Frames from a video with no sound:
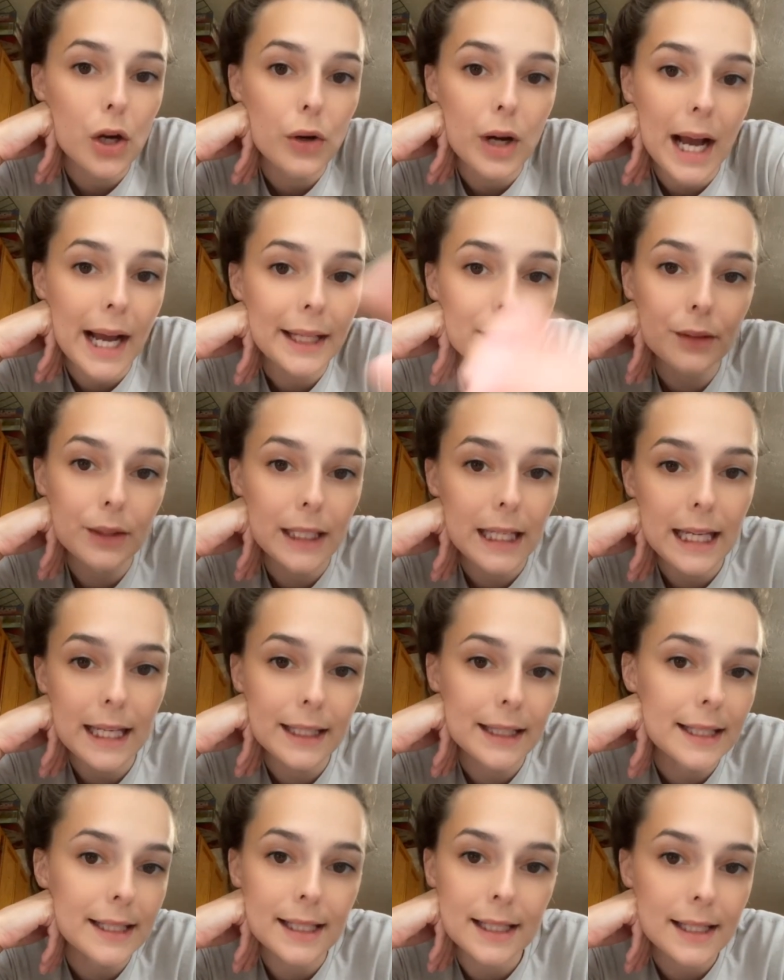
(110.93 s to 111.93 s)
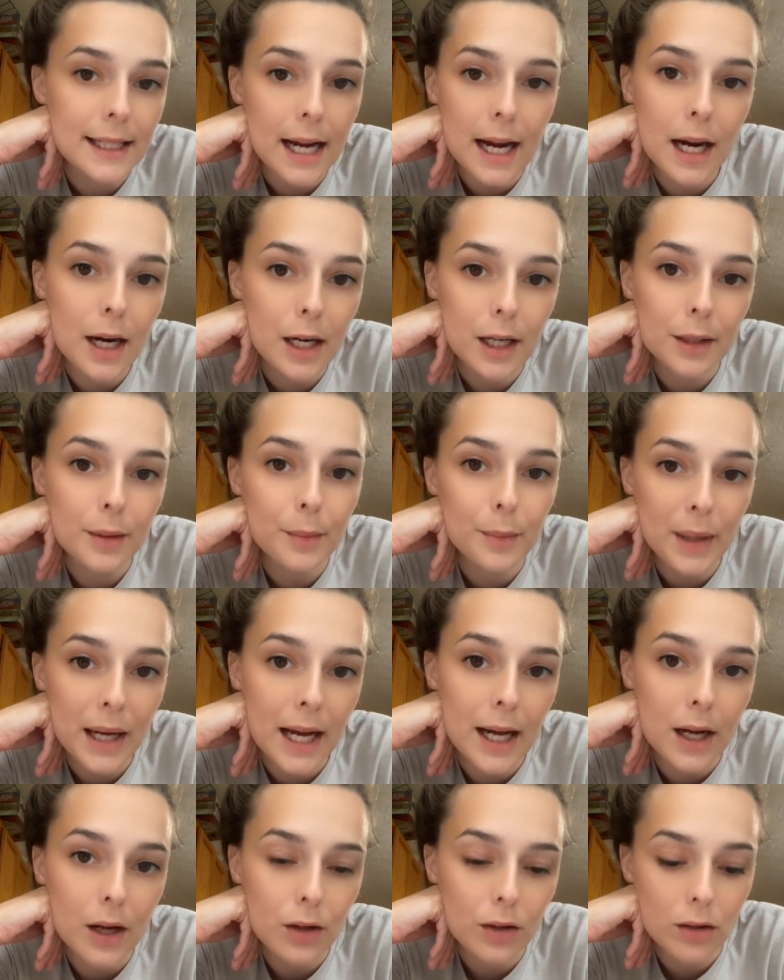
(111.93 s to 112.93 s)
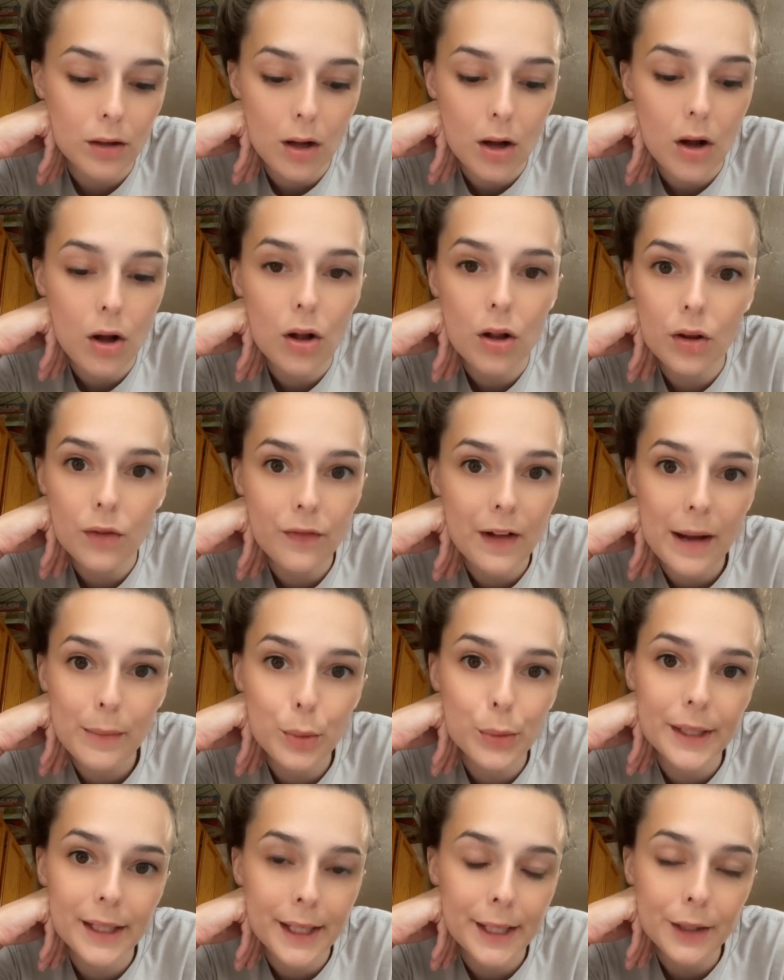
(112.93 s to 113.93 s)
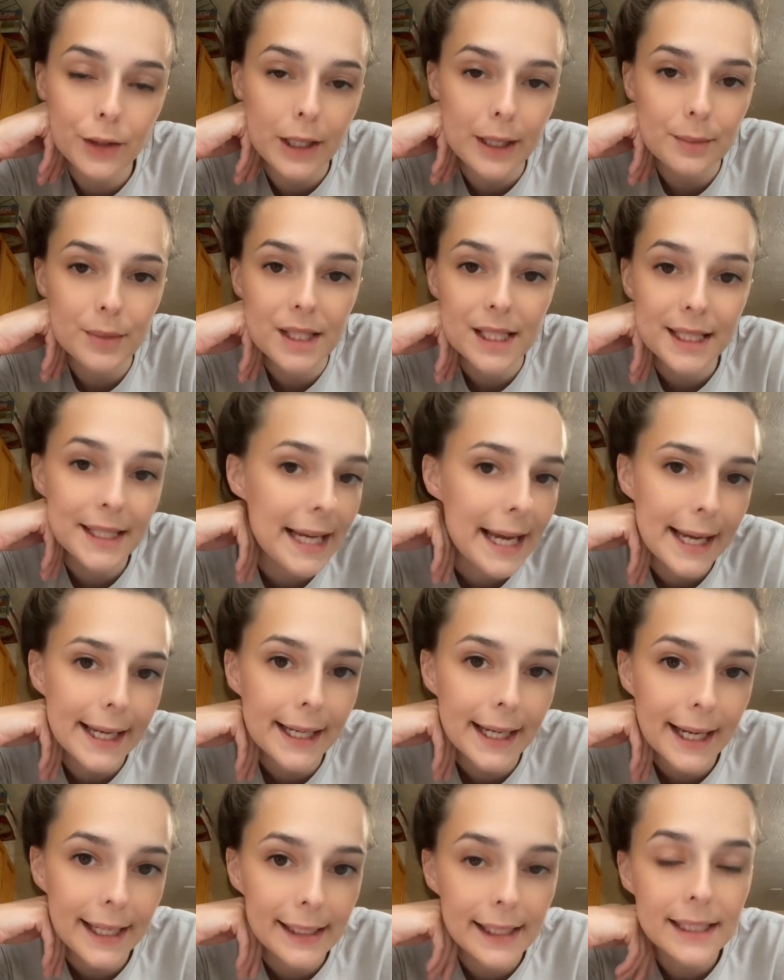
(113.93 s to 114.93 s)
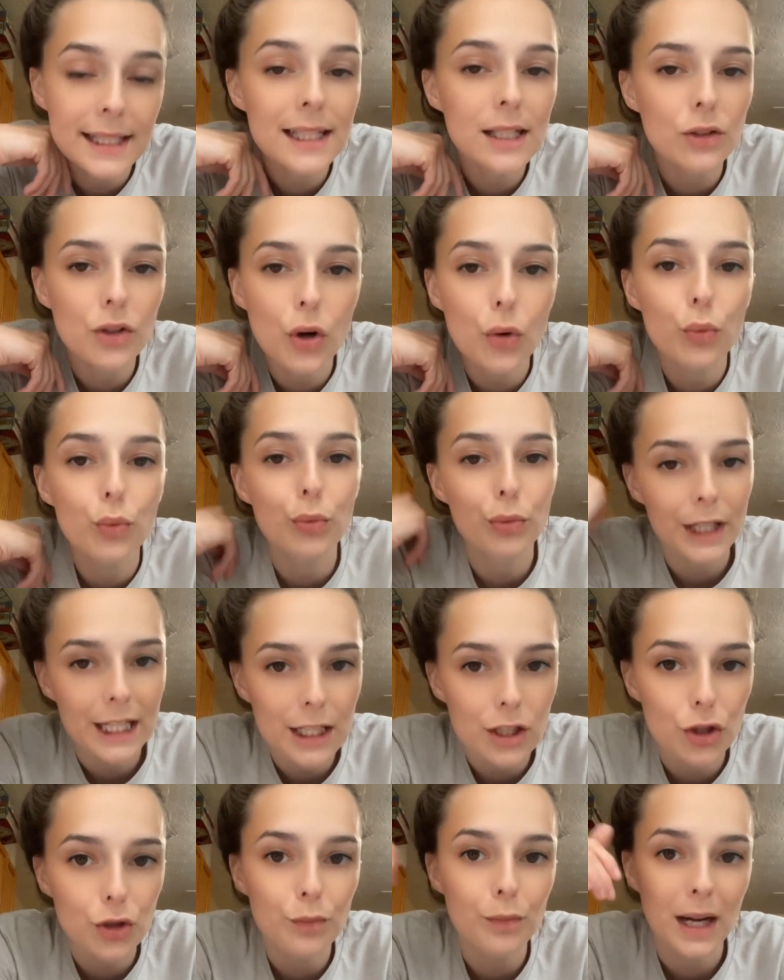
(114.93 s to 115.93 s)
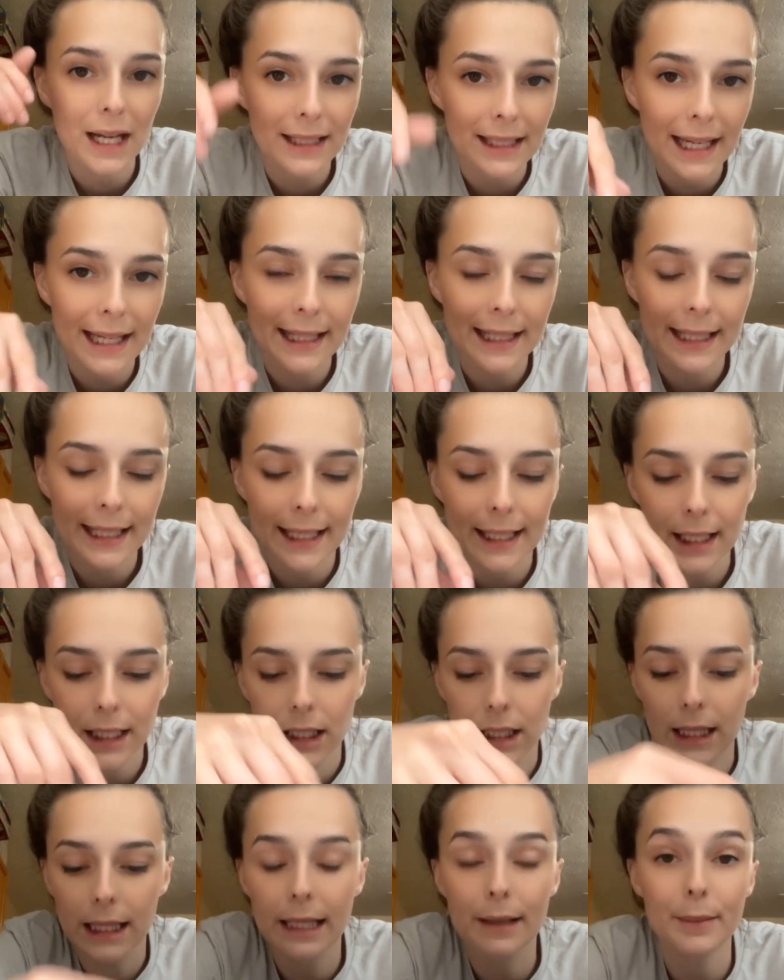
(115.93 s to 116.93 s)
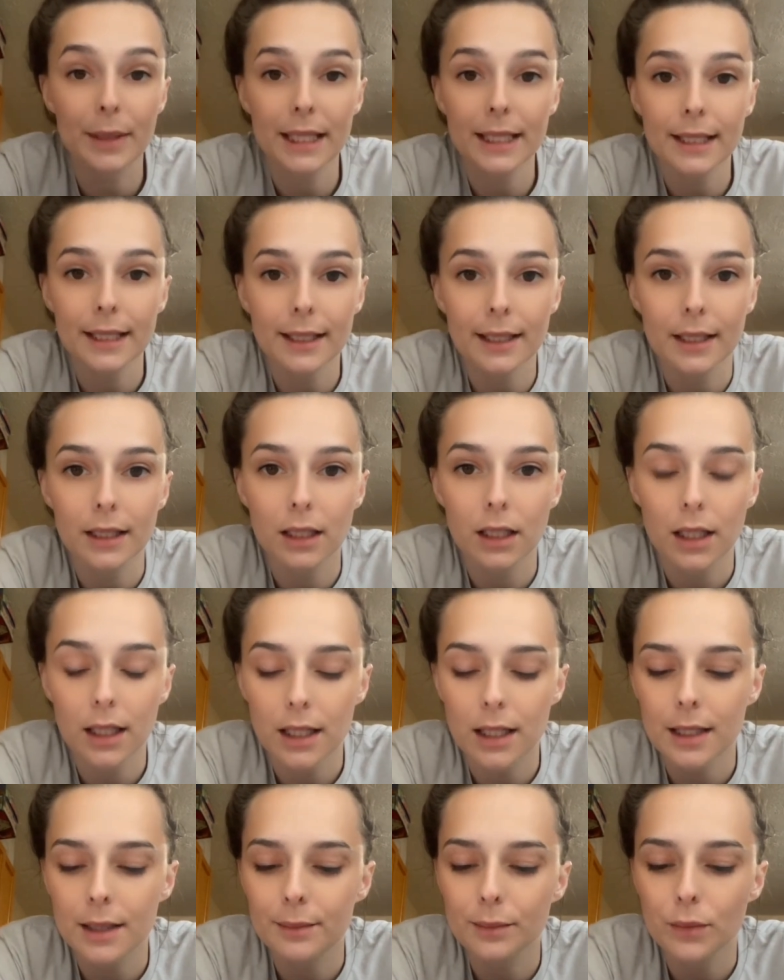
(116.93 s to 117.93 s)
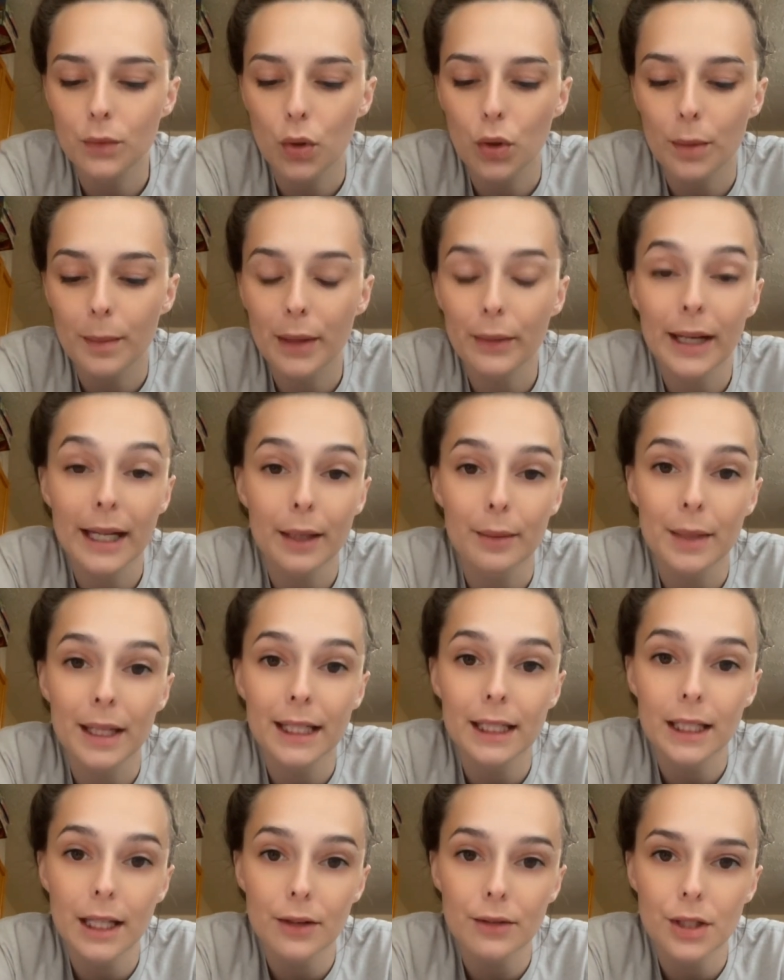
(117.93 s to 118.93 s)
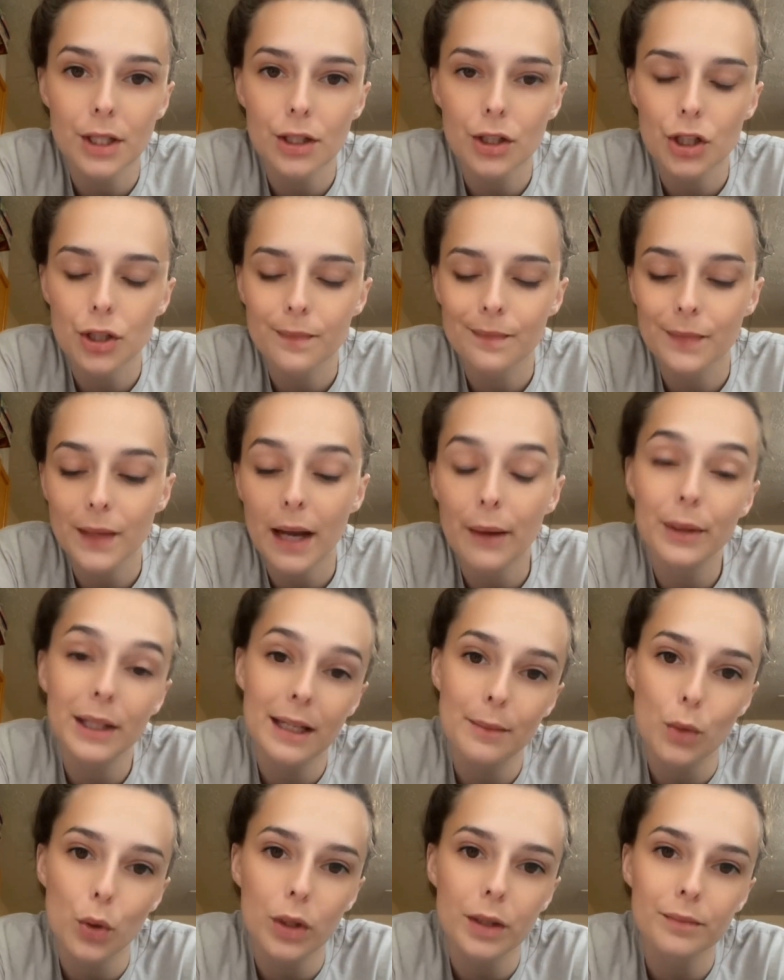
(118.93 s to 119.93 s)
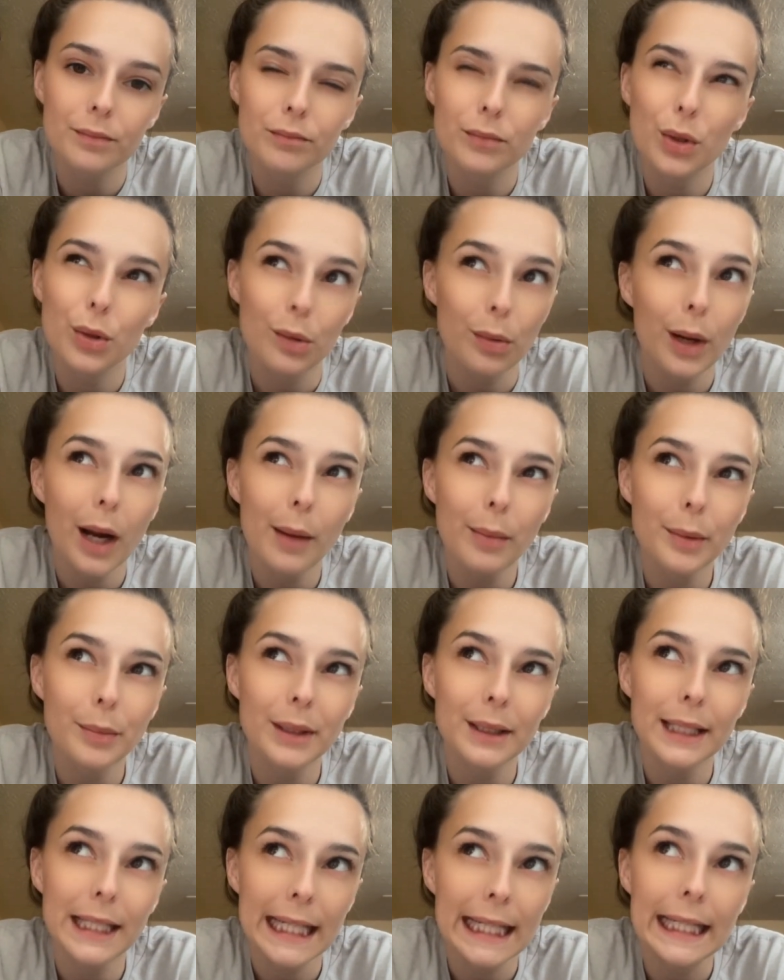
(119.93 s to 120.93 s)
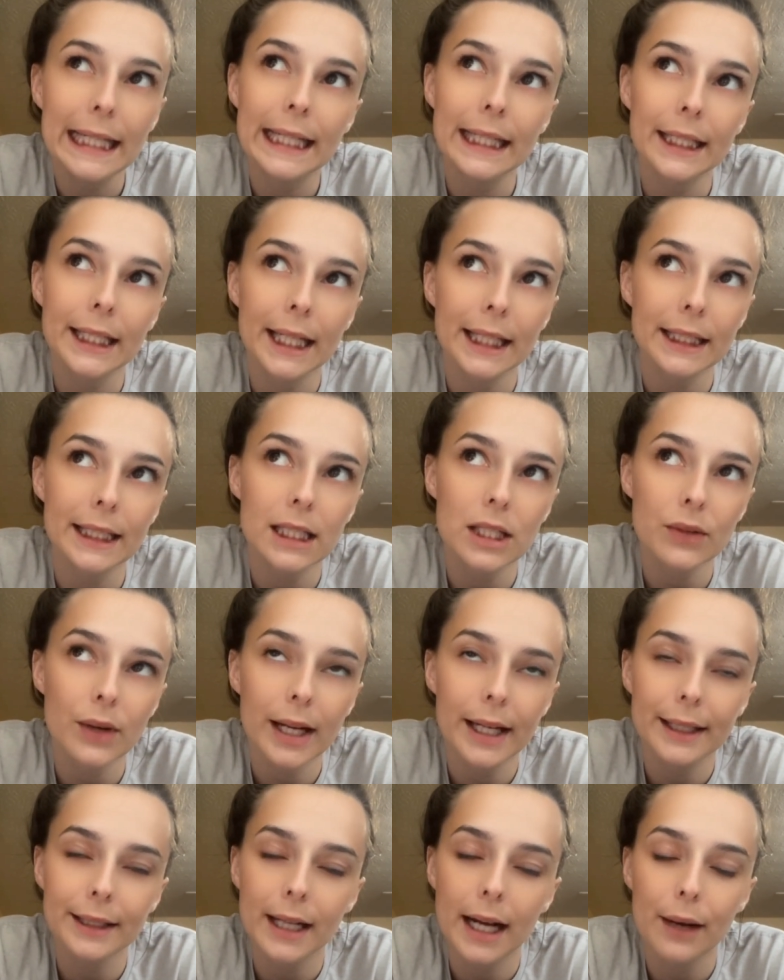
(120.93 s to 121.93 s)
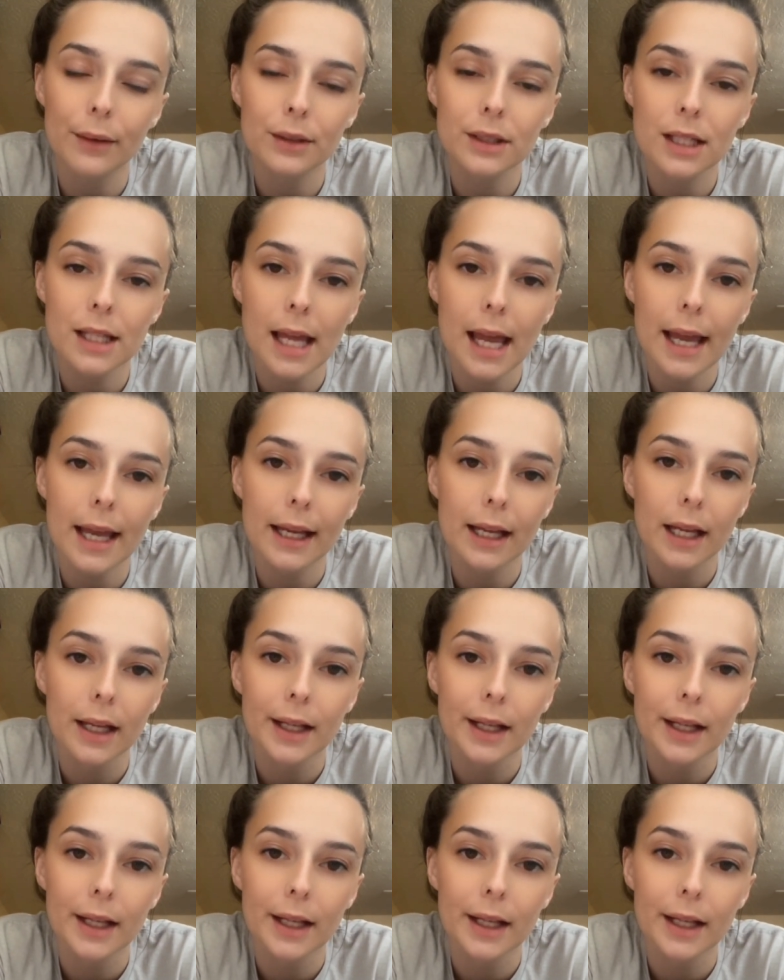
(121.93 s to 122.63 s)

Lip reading: I can eat this entire pile, all 5.9 grams today, and I still don't reach my daily limit or my recommended dosage. I would need more. You'd probably need, at this rate, I would say